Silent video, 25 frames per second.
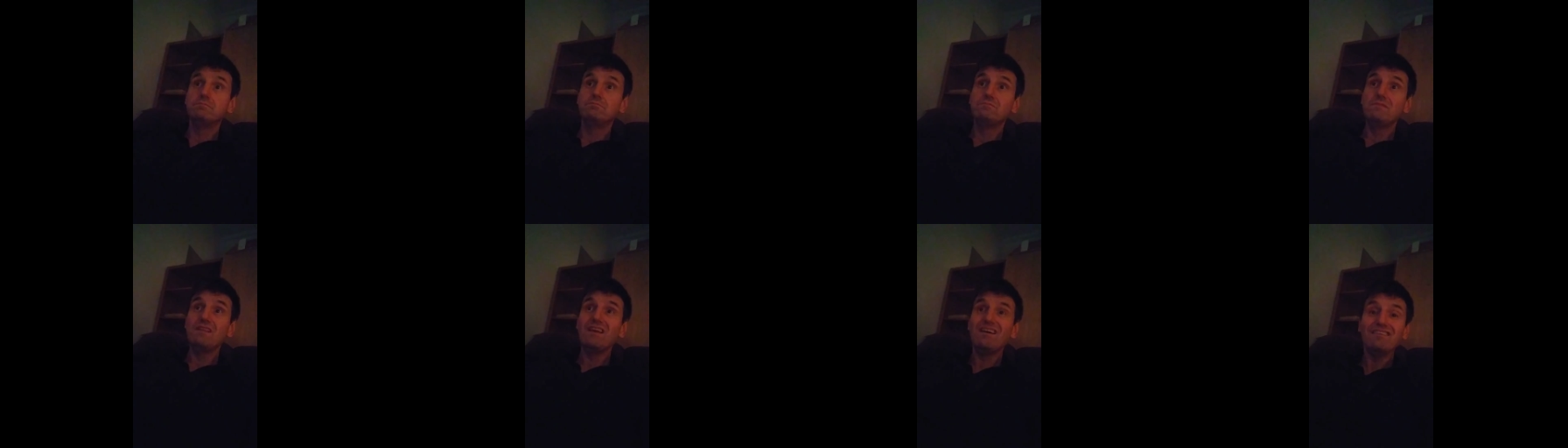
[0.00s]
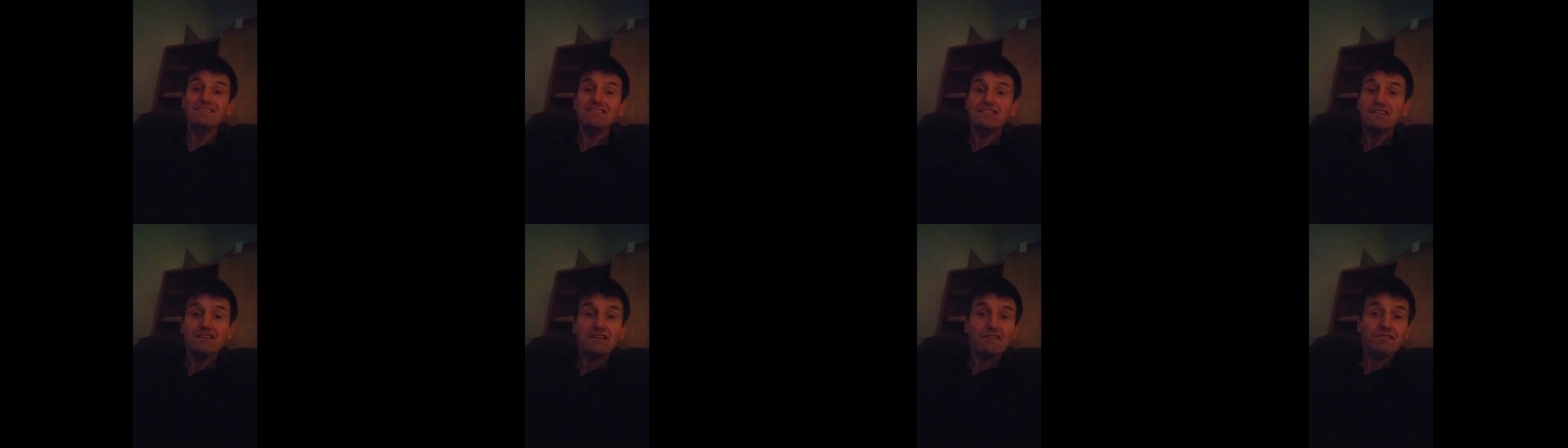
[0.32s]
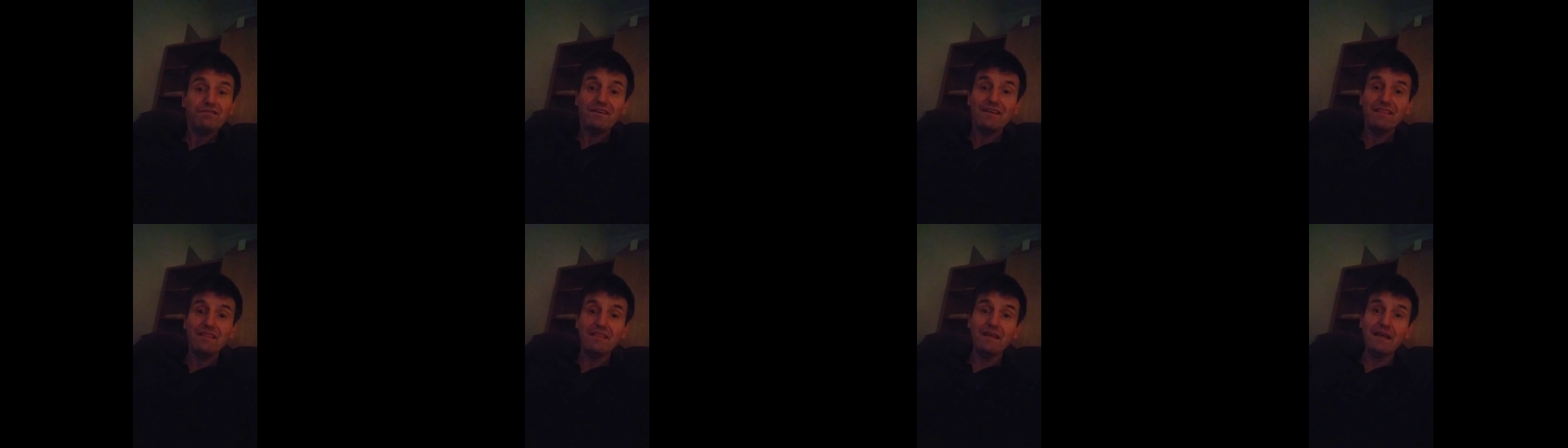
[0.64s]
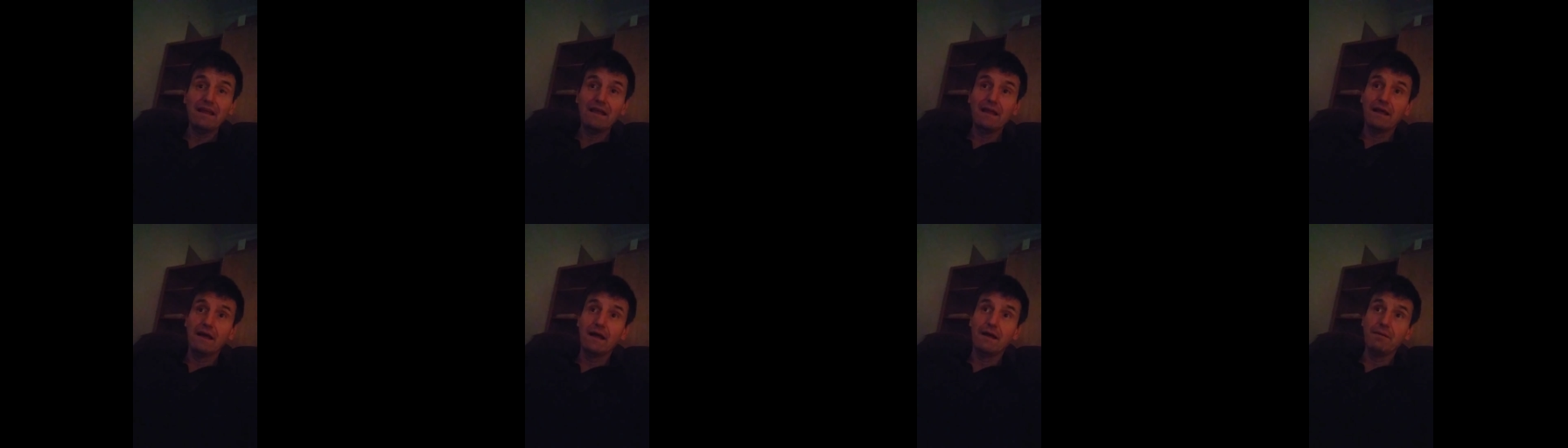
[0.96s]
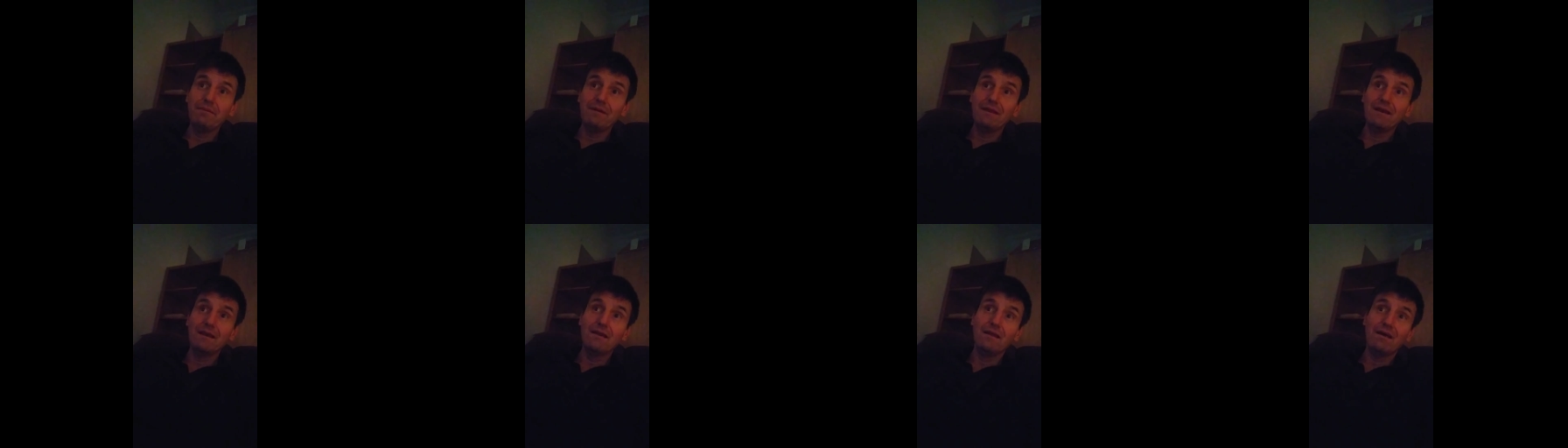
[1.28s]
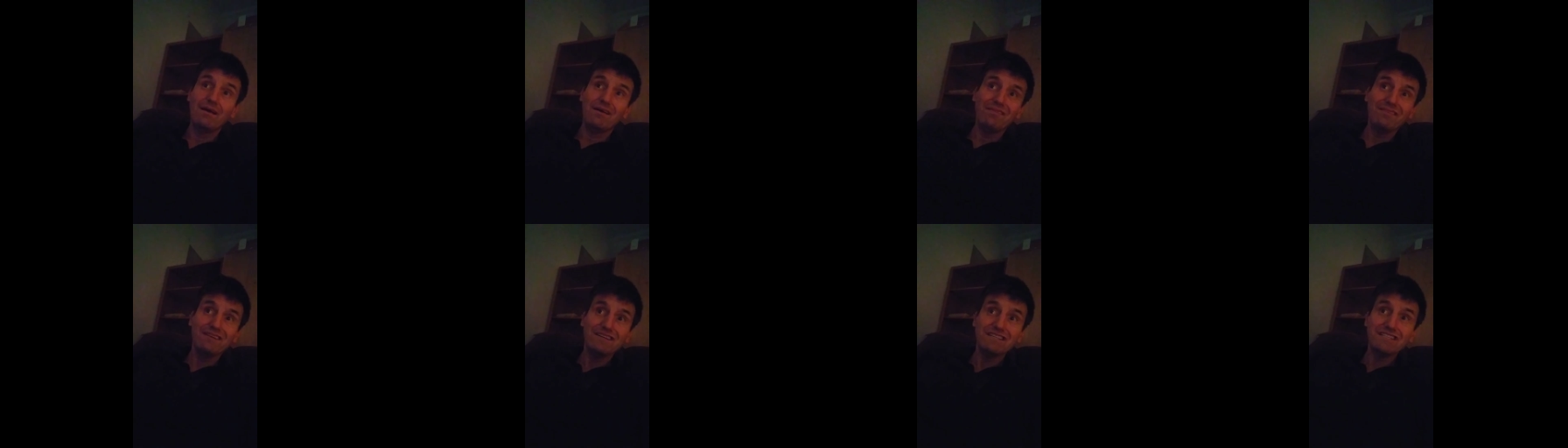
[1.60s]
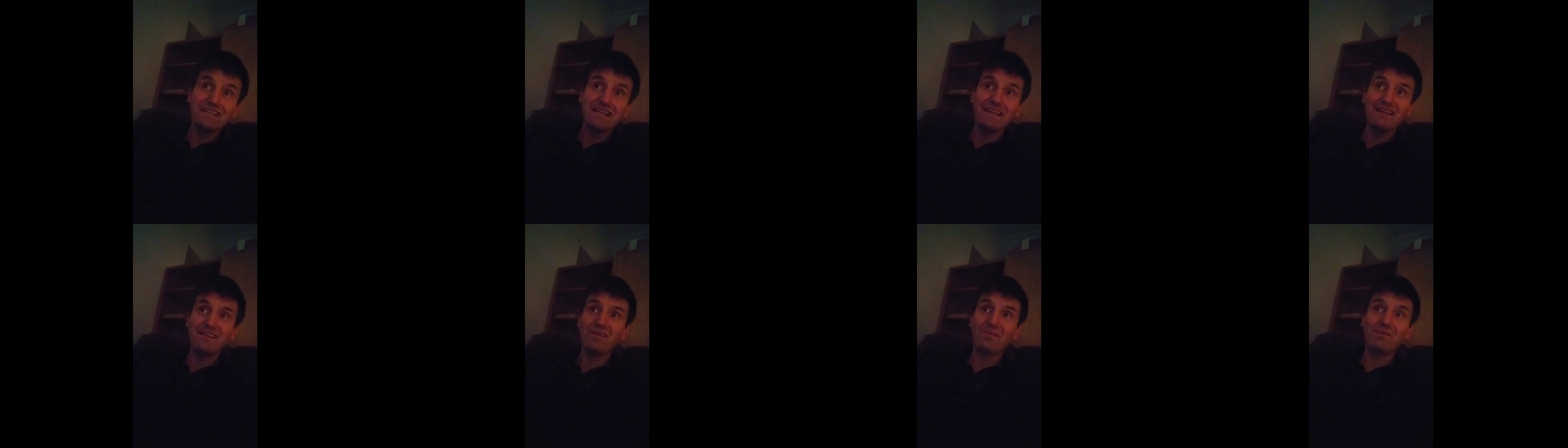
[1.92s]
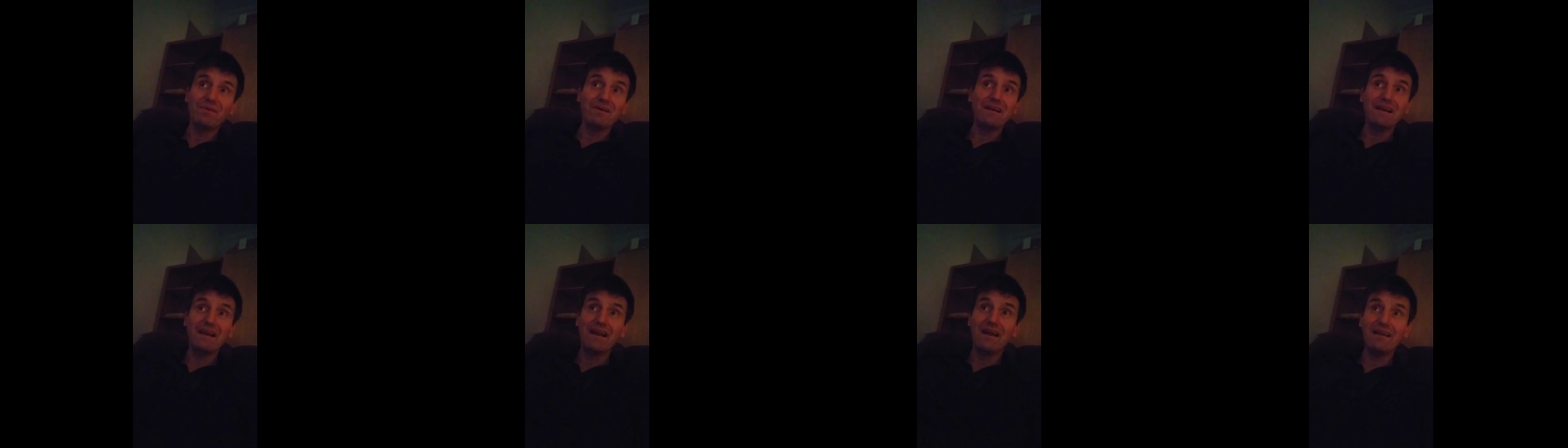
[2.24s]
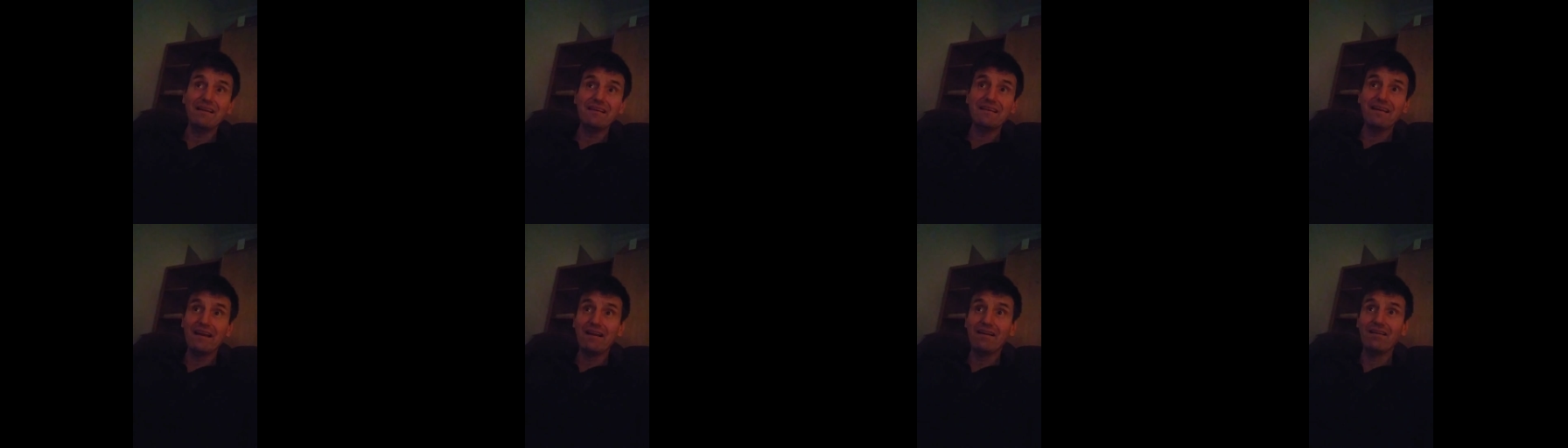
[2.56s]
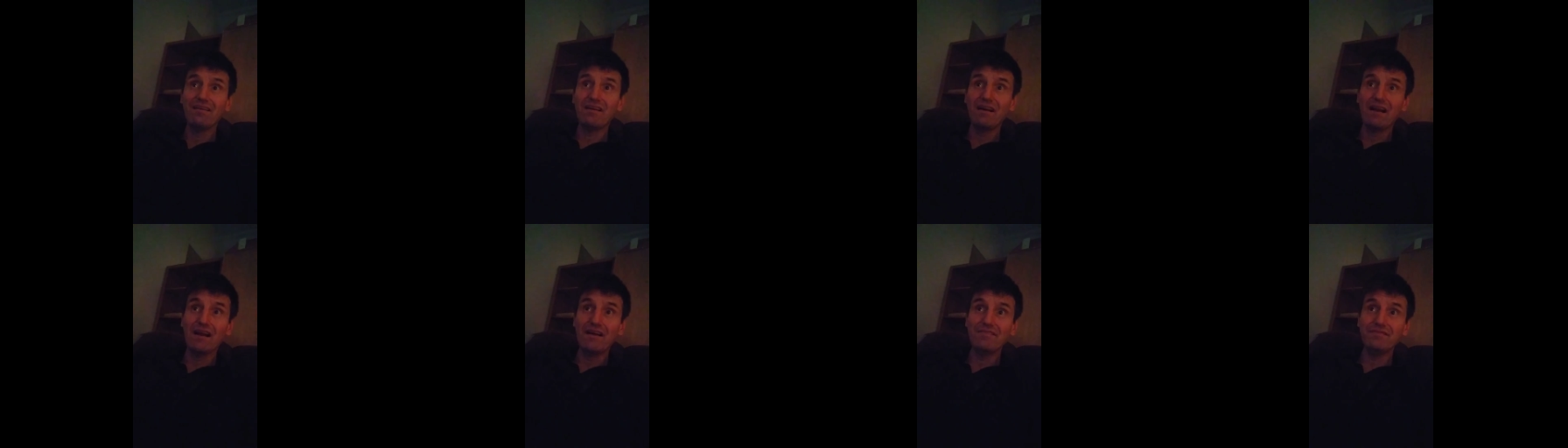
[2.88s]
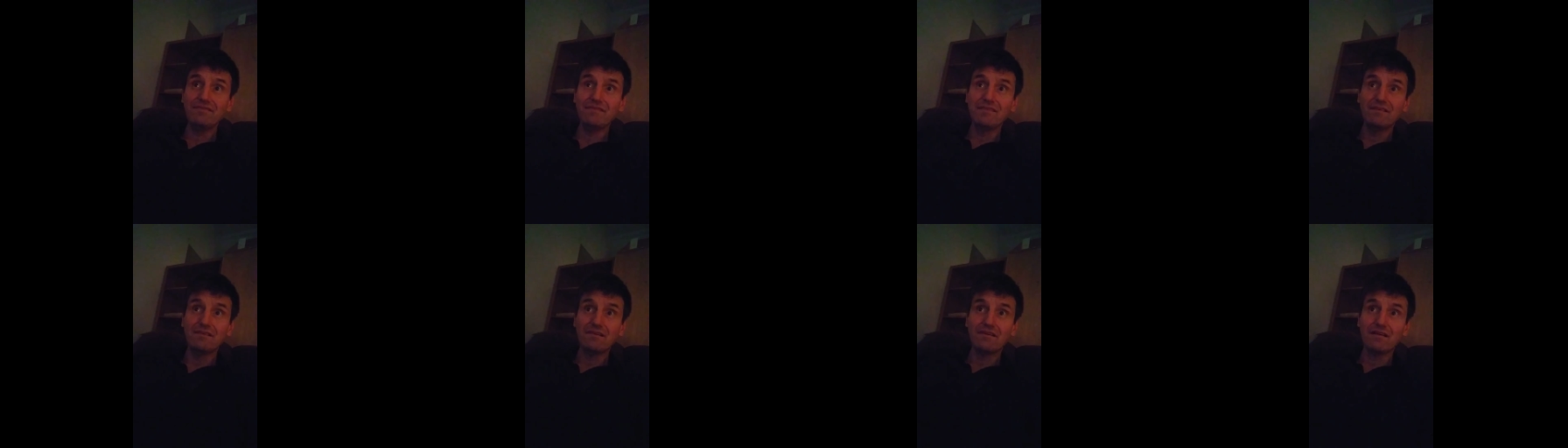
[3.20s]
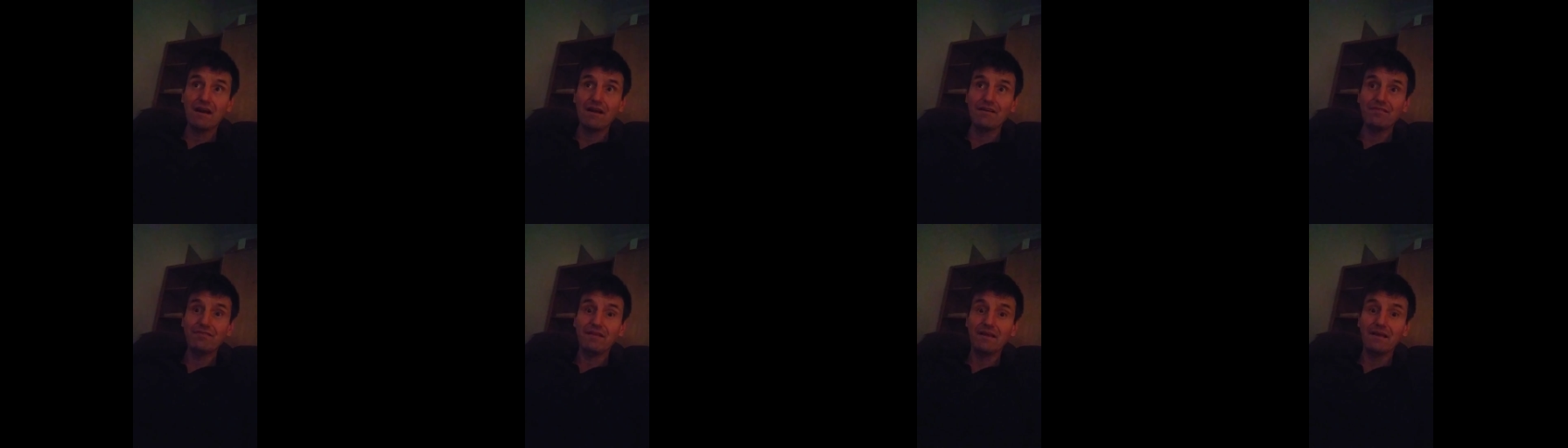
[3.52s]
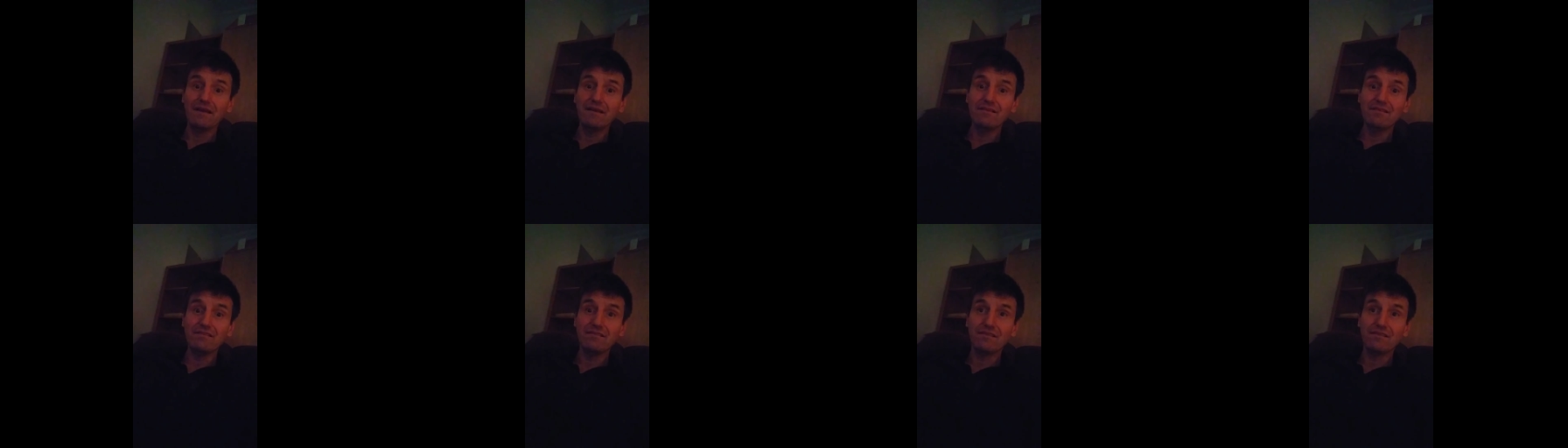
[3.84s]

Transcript: you know, it's just a fun thing. I mean, originally there weren't anti-aircraft craft things,